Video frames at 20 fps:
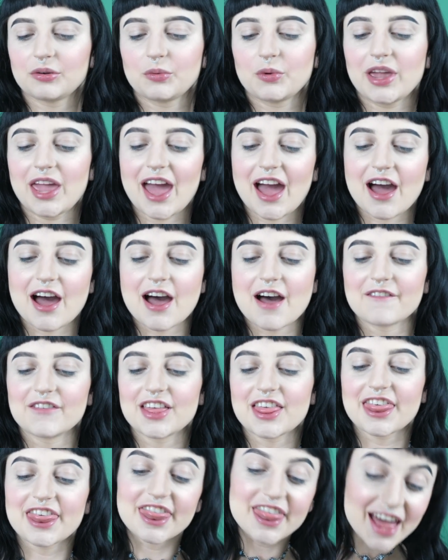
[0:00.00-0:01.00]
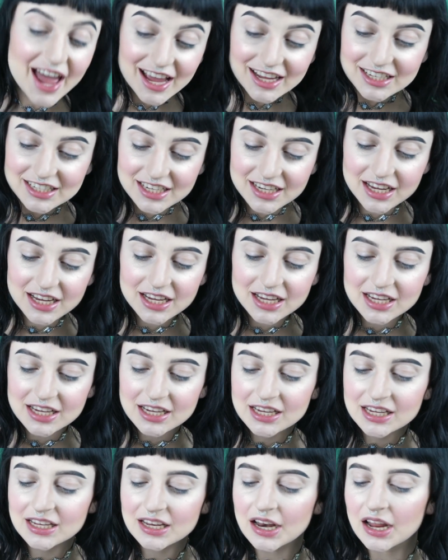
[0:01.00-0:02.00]
We have that
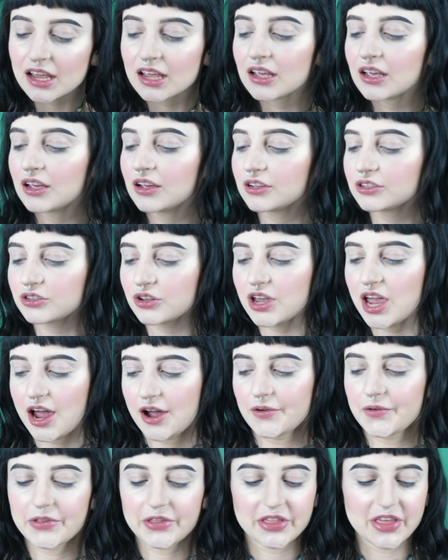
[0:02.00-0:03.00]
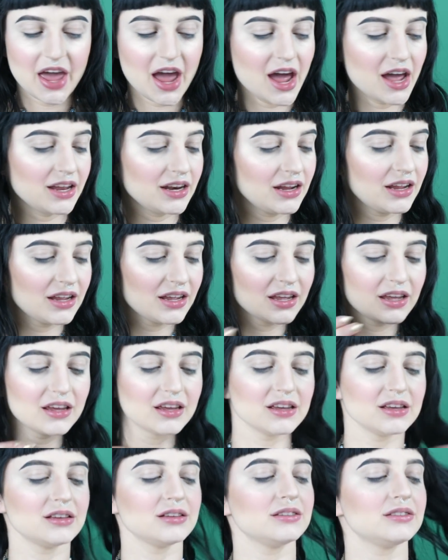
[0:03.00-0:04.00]
done. So yeah, that
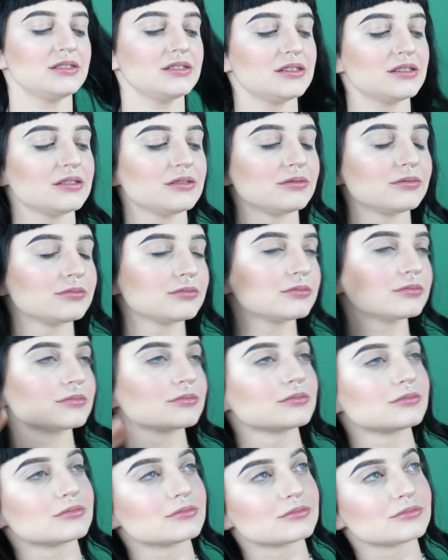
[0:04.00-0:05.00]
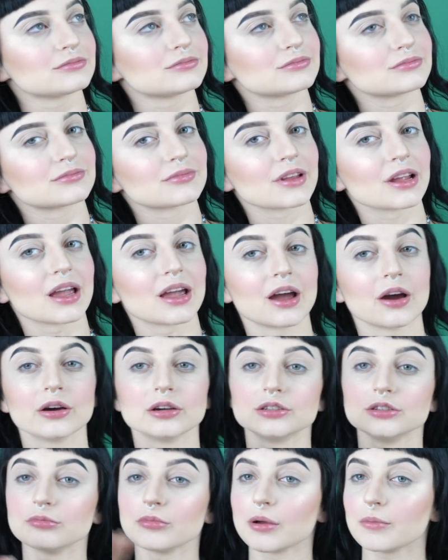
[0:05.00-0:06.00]
is how
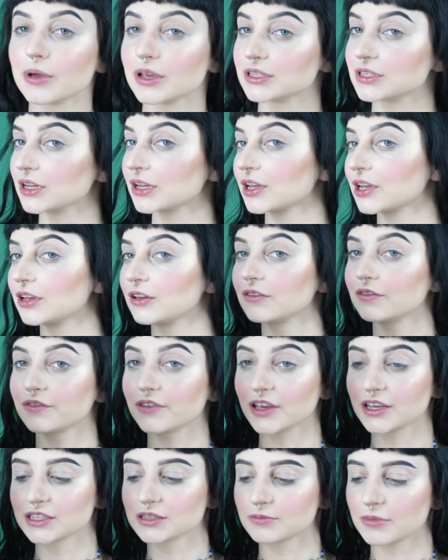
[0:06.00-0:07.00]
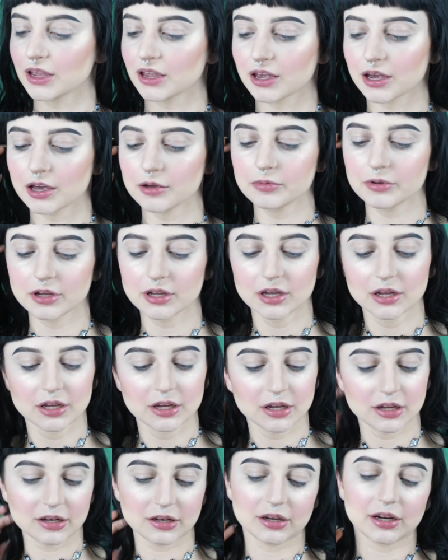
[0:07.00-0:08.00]
I do my basic face makeup.
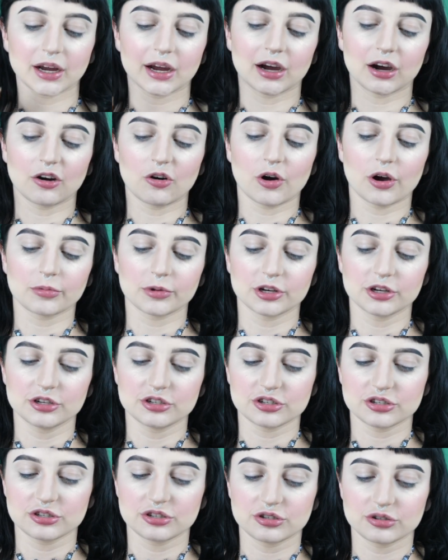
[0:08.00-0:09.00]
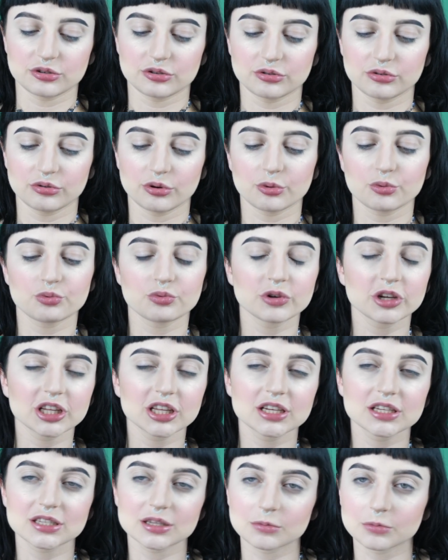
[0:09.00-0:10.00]
Now I'm gonna just do a
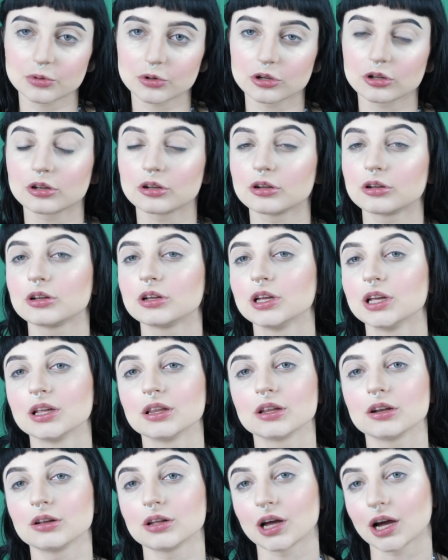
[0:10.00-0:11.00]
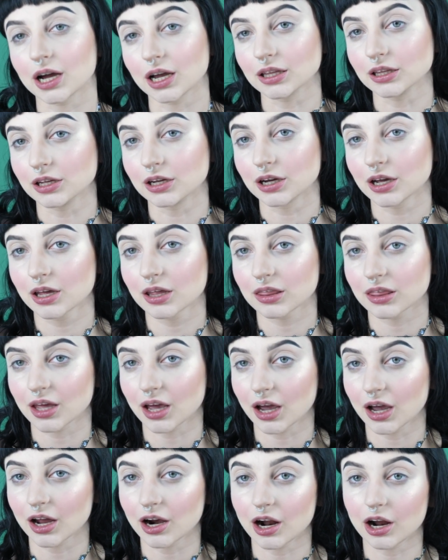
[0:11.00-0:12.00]
really simple little eye look
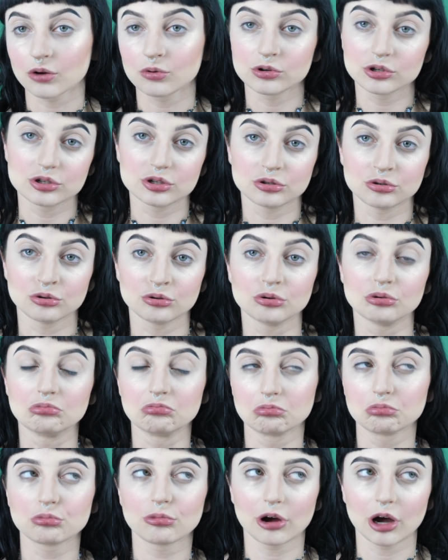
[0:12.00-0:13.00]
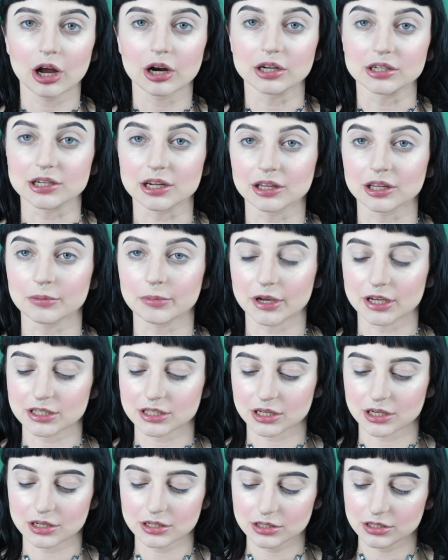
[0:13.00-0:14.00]
that I would do on a daily
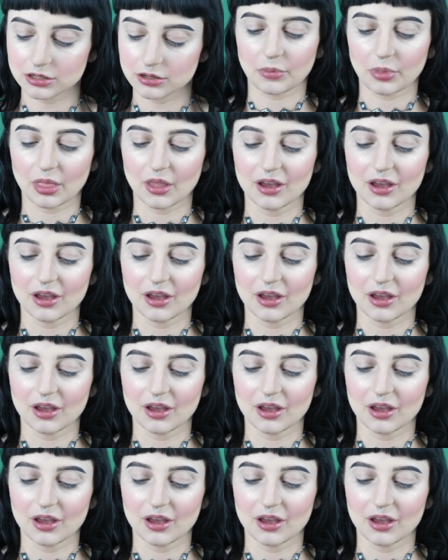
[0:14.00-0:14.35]
basis.